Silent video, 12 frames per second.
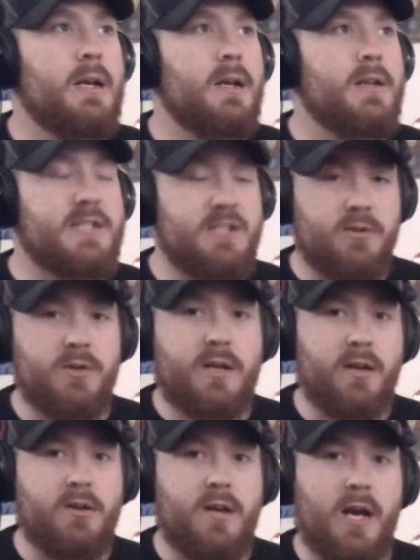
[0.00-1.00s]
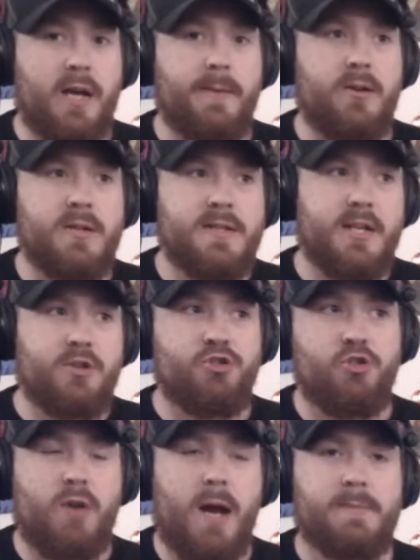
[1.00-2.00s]
serial killer documentaries and
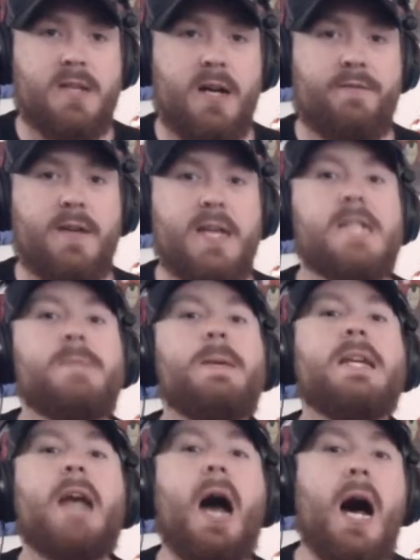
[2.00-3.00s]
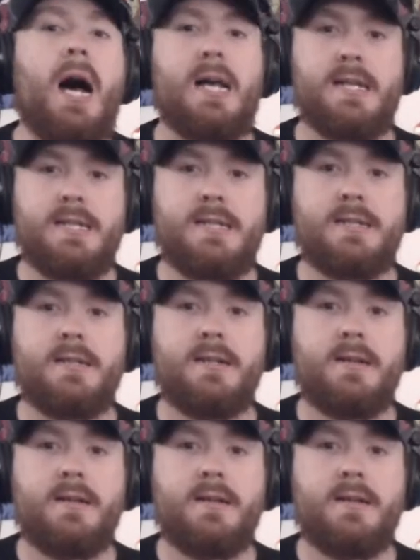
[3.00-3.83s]
true crime stuff is because